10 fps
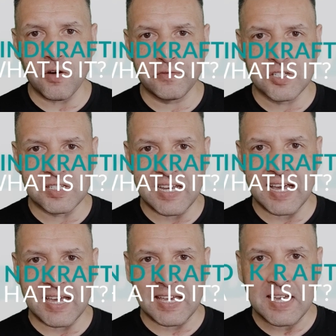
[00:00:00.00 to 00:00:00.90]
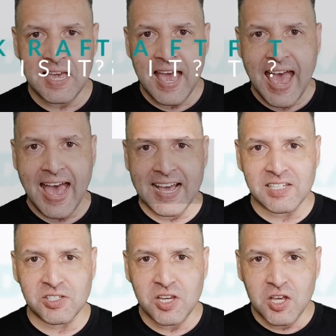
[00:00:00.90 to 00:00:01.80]
of today
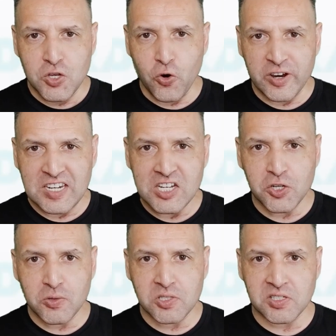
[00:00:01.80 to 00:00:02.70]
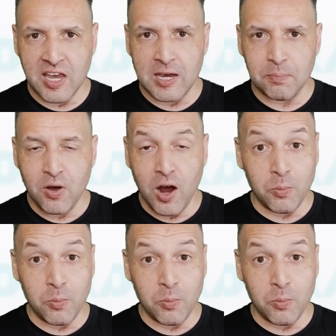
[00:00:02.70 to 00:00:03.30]
as your initial step